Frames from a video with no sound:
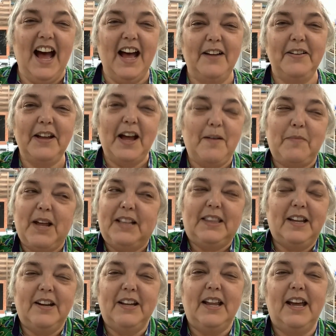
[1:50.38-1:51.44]
I, I'm not
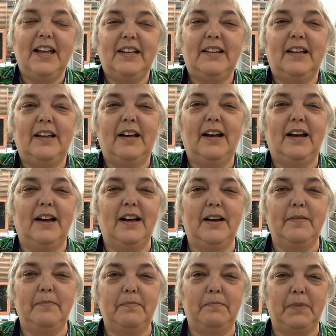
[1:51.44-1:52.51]
there yet, uh,
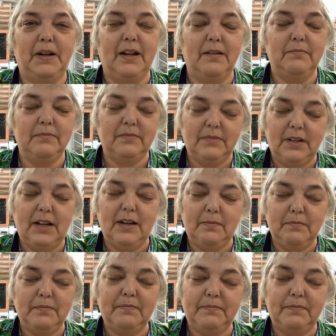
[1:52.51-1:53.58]
but I'm,
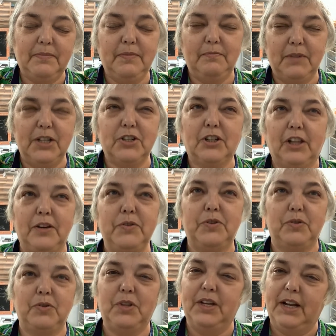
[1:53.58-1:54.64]
I'm much
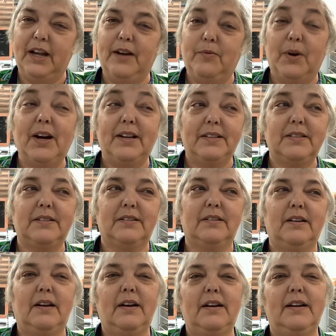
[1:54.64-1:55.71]
closer than I was.
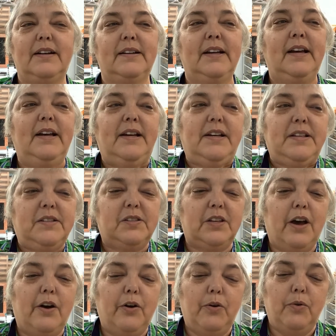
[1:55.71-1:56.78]
Uh,
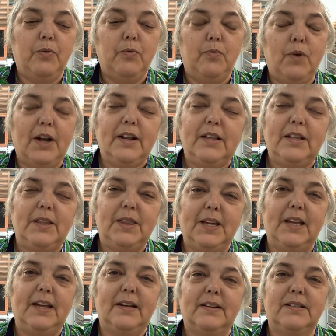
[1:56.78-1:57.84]
so one of the
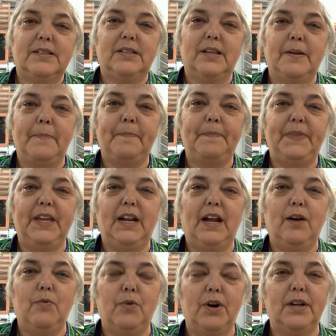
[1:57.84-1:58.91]
things that
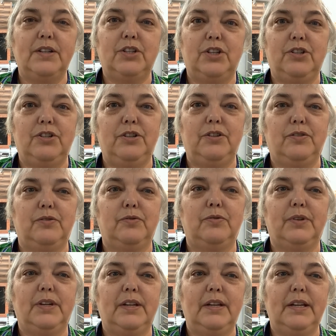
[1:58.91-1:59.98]
I want to do
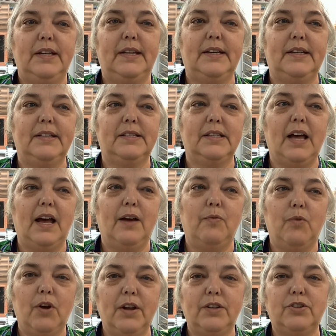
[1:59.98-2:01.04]
is I
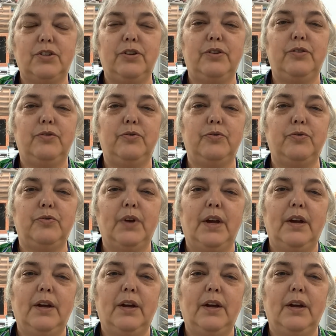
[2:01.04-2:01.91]
want to